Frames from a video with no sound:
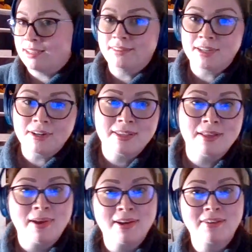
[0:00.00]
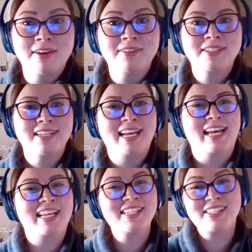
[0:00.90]
hello in the background.
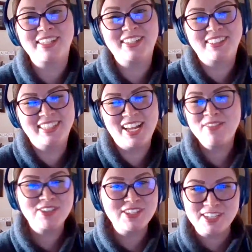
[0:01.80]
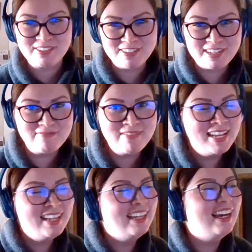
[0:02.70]
So just ignore him.
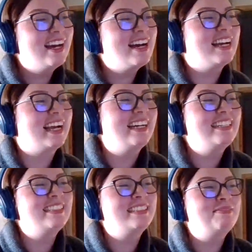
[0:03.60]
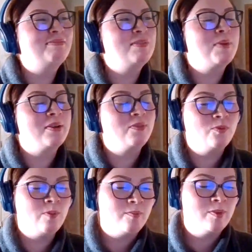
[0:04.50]
But
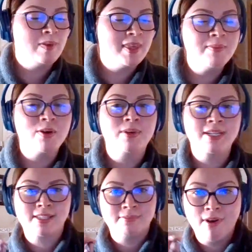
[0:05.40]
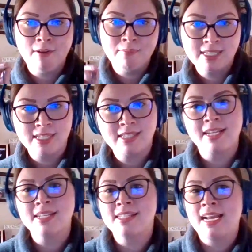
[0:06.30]
when we think about what a small business
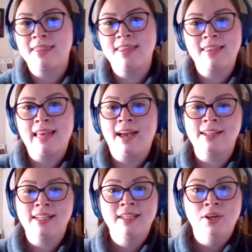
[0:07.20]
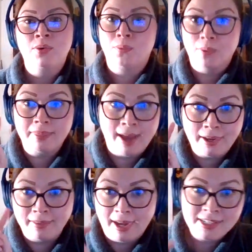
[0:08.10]
is, and I think that what that
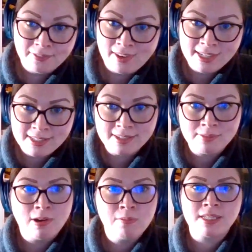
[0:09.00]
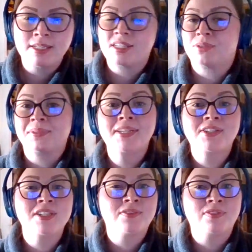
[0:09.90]
classifies as a small business
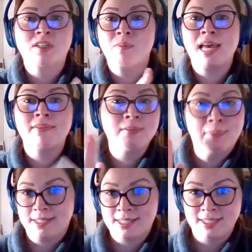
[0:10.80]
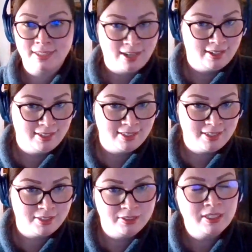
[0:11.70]
ranges from every person you're talking
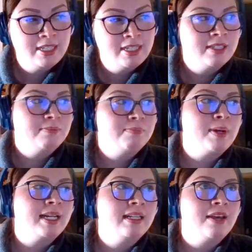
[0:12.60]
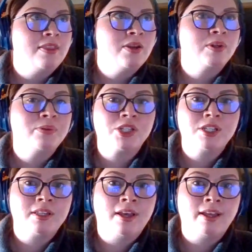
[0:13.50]
to. But I think one
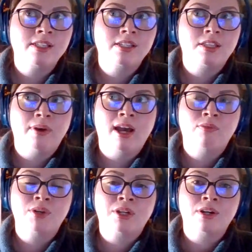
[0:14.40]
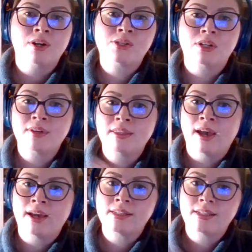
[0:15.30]
question that you have when you're sort of in
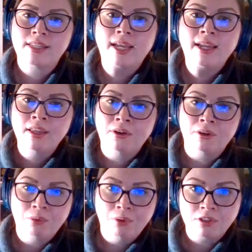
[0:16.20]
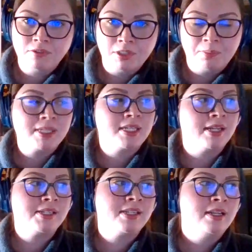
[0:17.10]
that scaling or growth of your
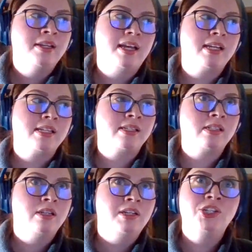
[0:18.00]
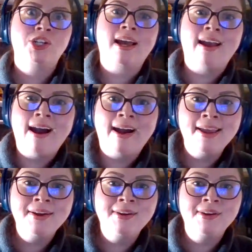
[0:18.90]
business is, should I
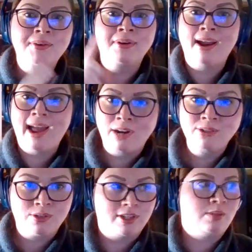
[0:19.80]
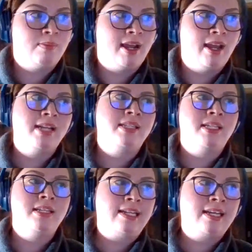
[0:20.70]
hire or outsource my IT
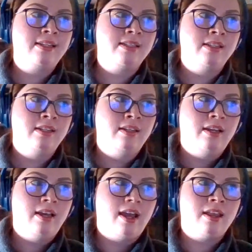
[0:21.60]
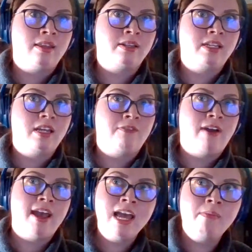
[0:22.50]
needs? And if
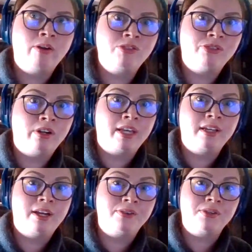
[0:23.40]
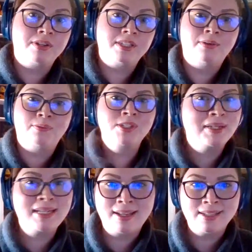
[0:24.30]
I am outsourcing, what do I
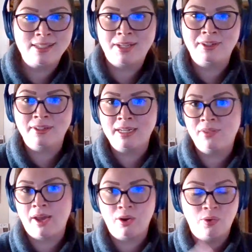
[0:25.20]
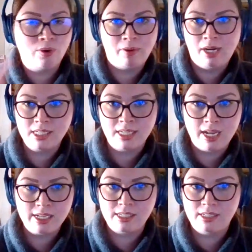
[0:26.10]
need to consider in that whole
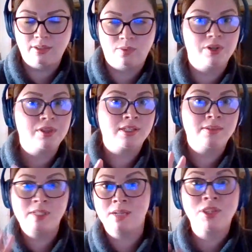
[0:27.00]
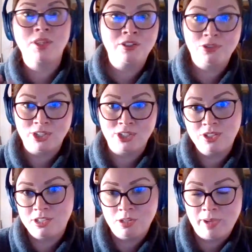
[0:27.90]
process? What are some of the good questions
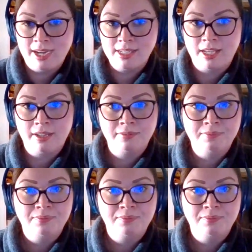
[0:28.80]
I should be asking?